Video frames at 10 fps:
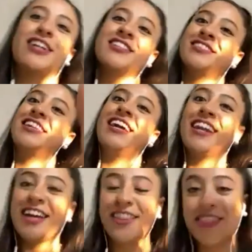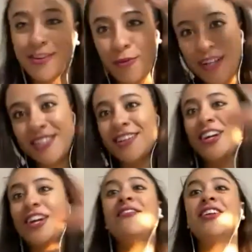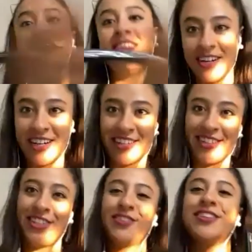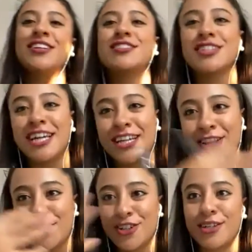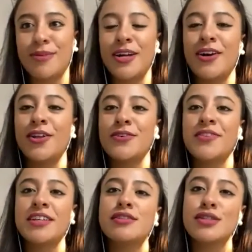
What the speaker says: because then the ones that are even younger than you need to like learn about all of this.